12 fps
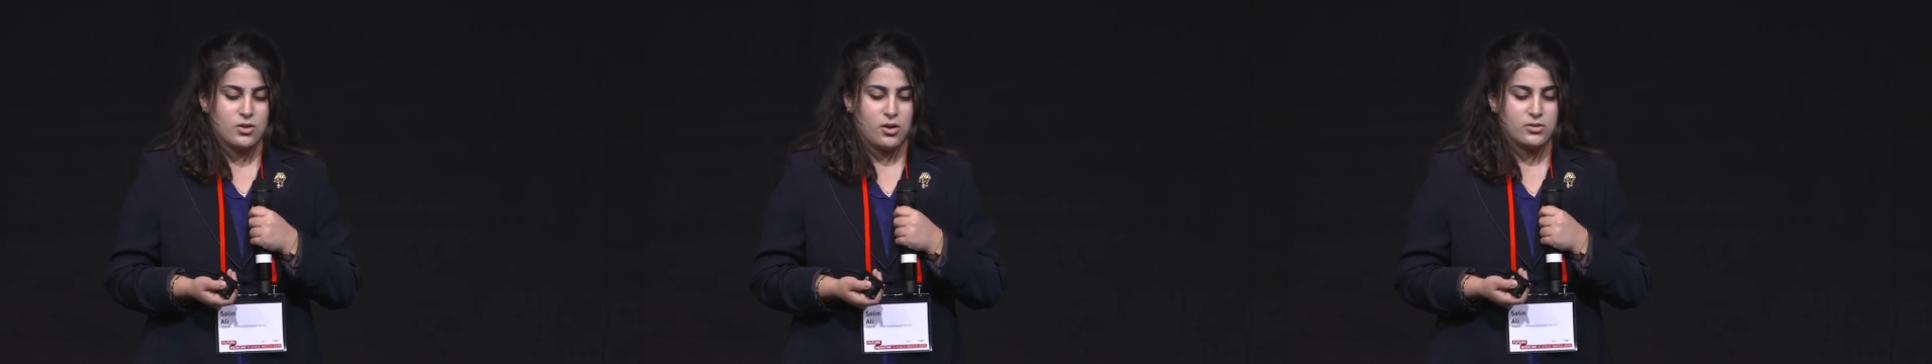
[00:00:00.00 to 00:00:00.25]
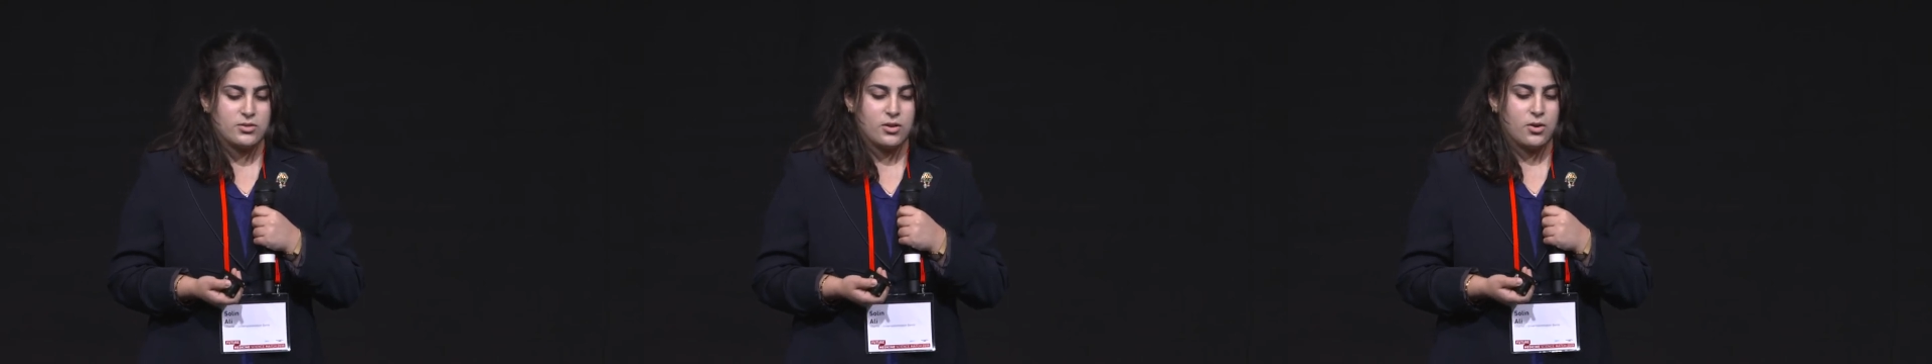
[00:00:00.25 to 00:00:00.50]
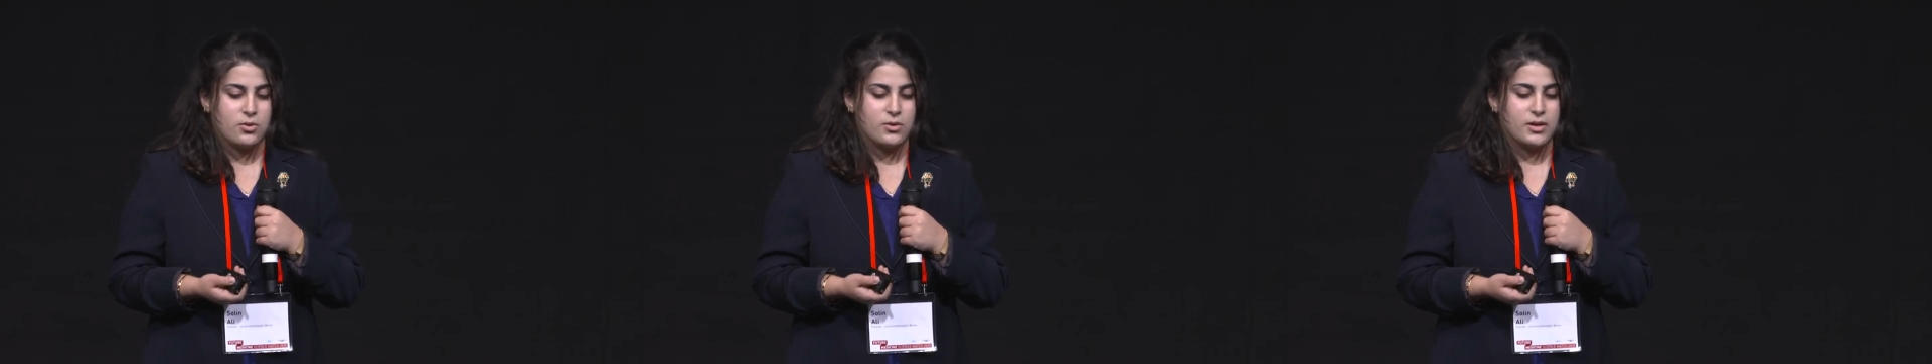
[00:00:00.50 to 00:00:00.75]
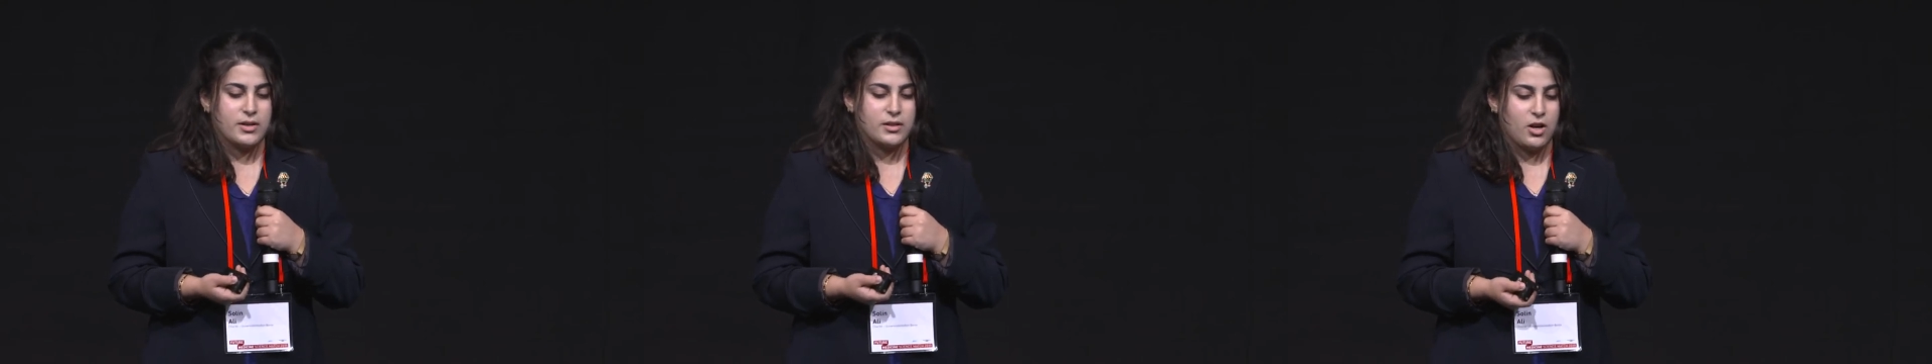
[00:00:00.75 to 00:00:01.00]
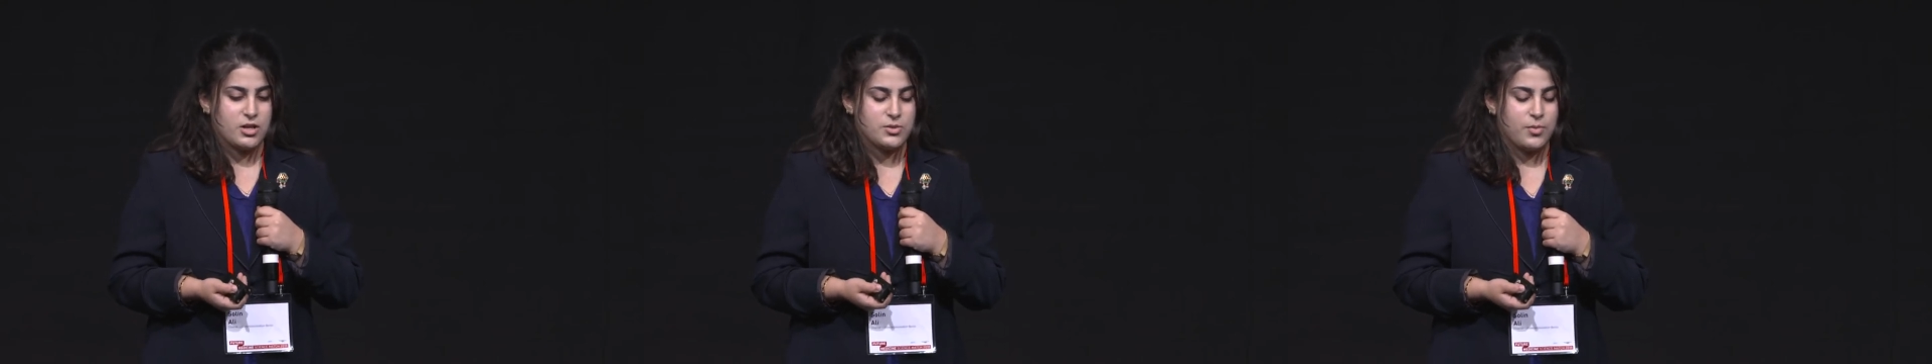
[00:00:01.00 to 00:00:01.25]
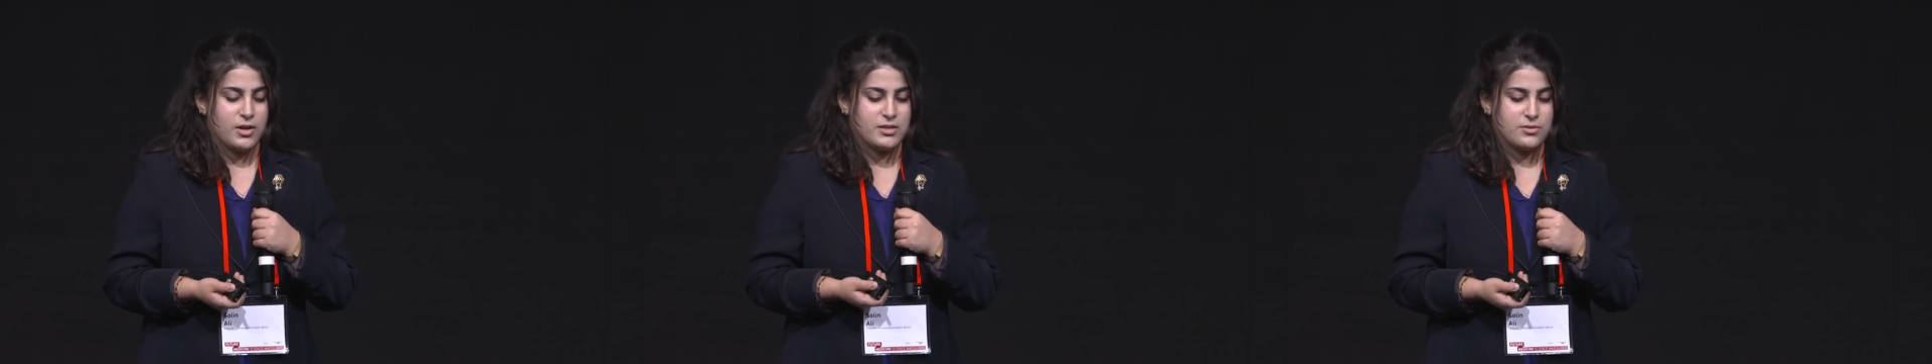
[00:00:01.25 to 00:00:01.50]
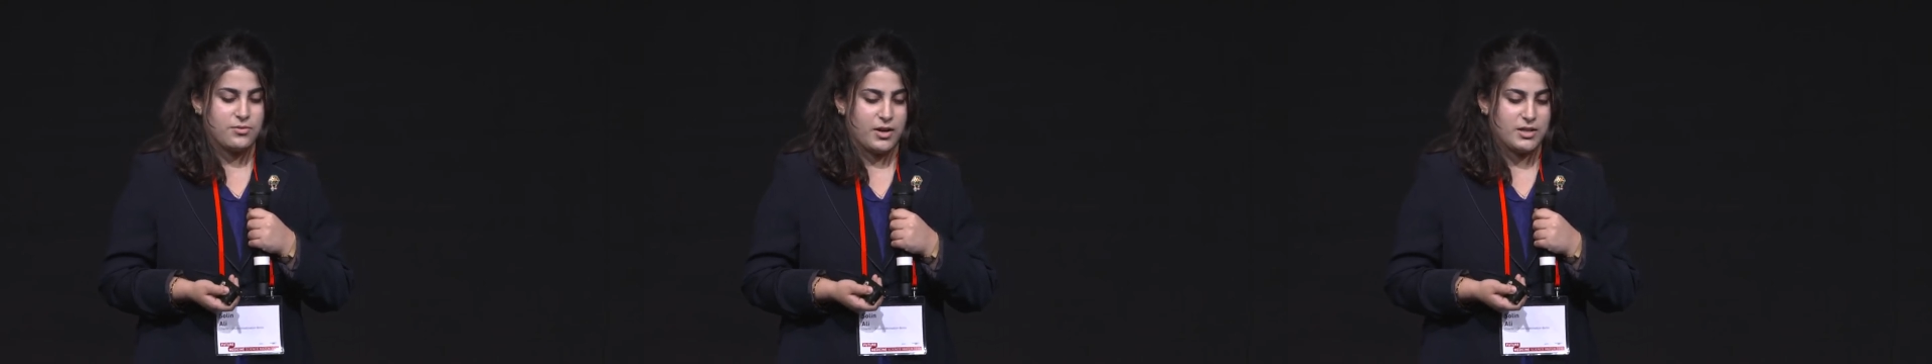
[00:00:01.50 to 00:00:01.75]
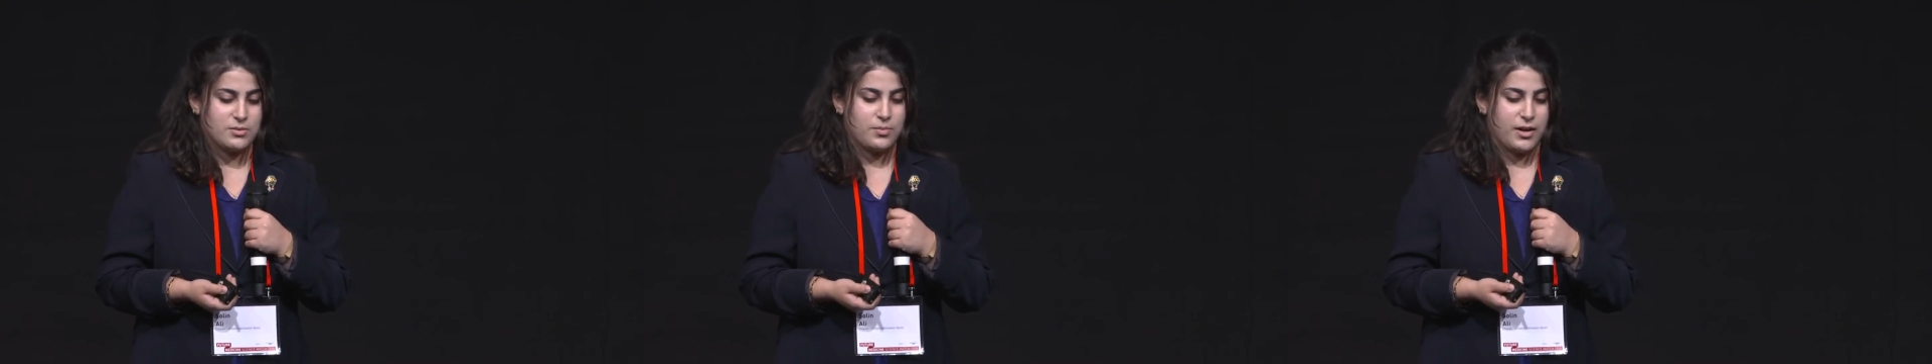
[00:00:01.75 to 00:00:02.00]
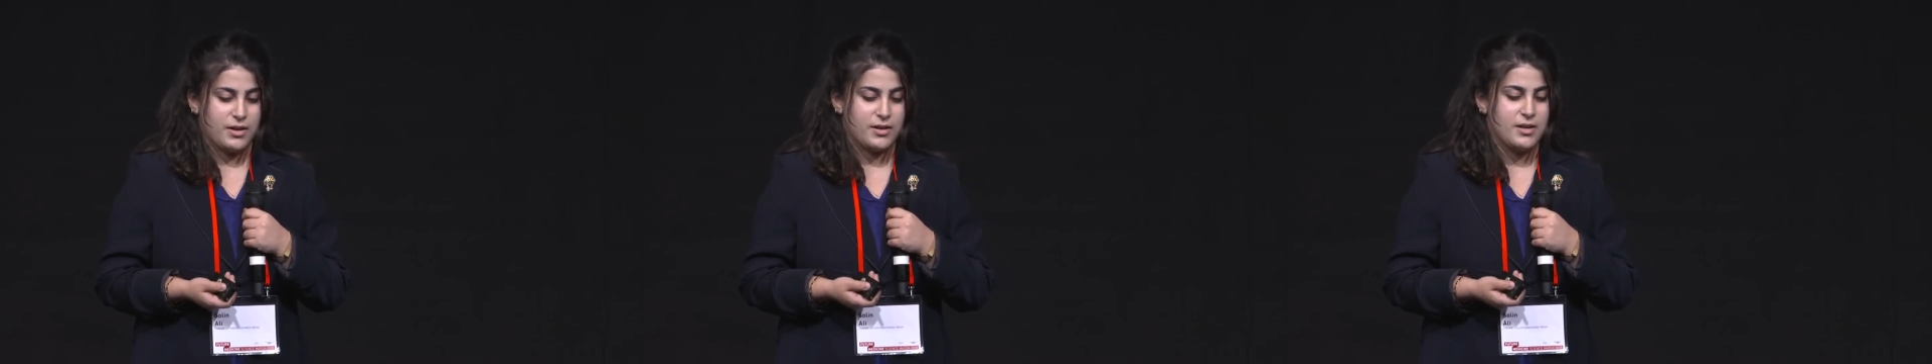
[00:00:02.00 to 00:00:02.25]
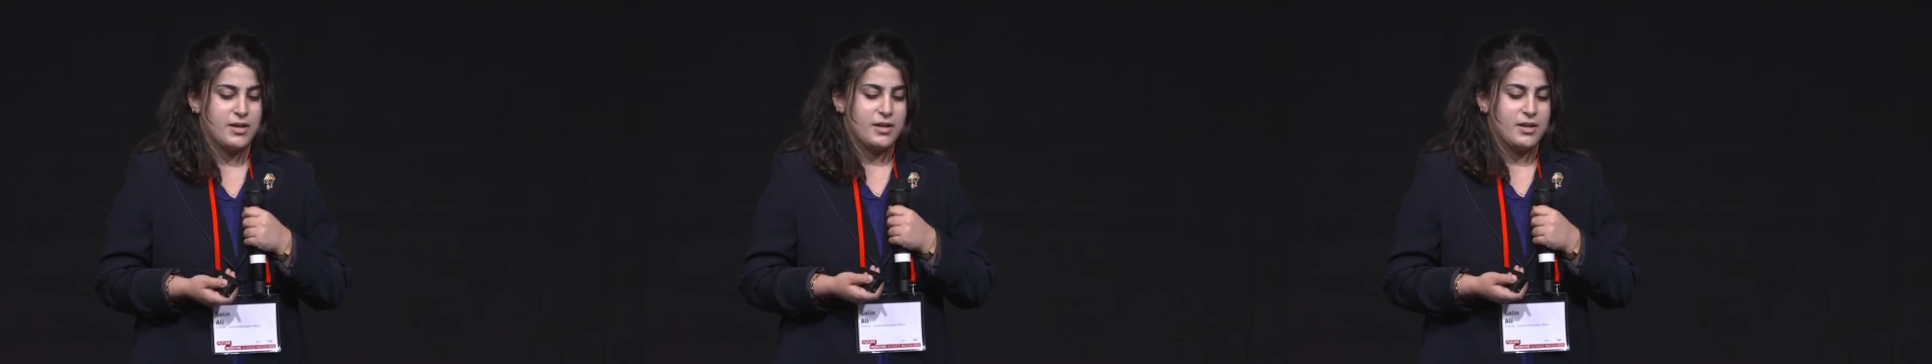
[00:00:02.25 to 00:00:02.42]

also uh, in a large part defined by